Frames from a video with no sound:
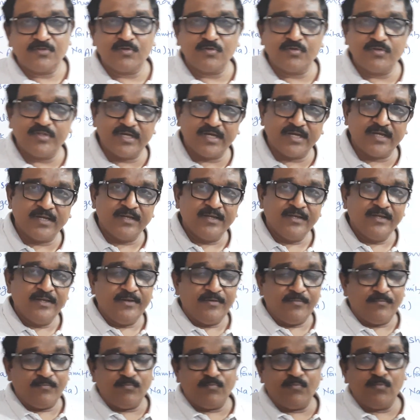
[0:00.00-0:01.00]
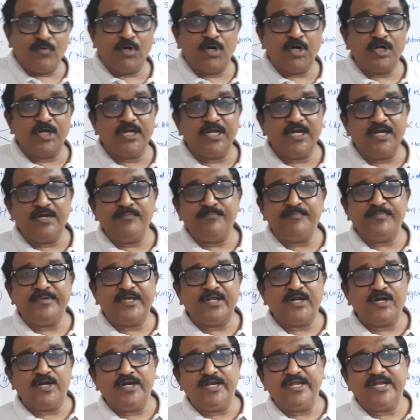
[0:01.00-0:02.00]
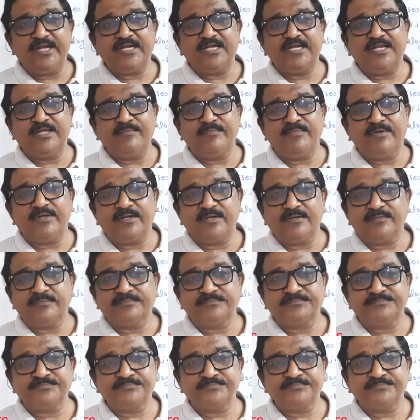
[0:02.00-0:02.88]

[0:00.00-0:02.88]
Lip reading: to the modern periodic table.